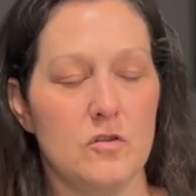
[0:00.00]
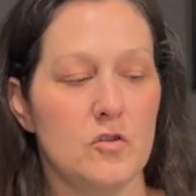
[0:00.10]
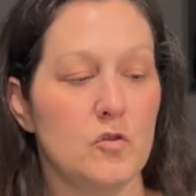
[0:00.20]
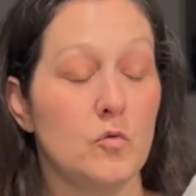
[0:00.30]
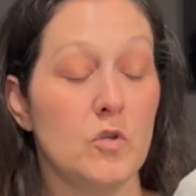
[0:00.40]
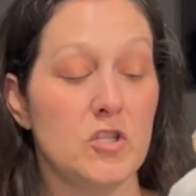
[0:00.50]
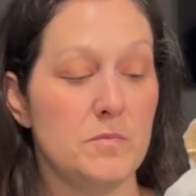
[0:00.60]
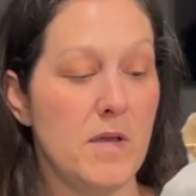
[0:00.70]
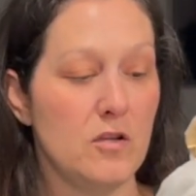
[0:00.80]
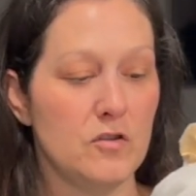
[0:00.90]

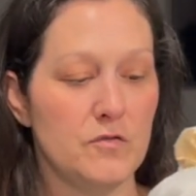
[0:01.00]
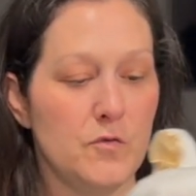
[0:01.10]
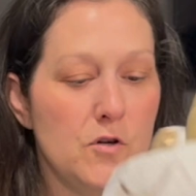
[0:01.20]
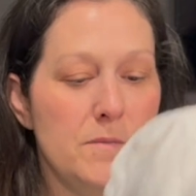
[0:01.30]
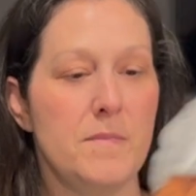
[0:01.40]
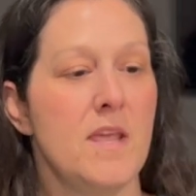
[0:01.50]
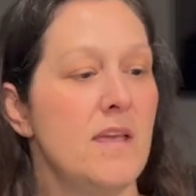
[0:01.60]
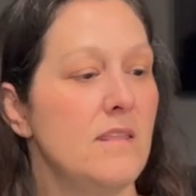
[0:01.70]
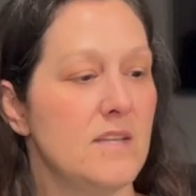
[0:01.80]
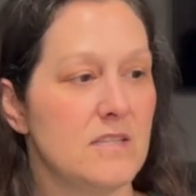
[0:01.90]
squishmallows for.
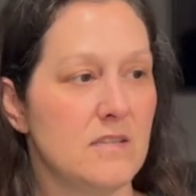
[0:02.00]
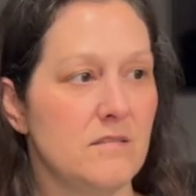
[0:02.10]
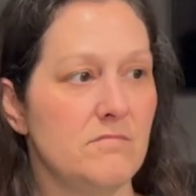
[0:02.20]
This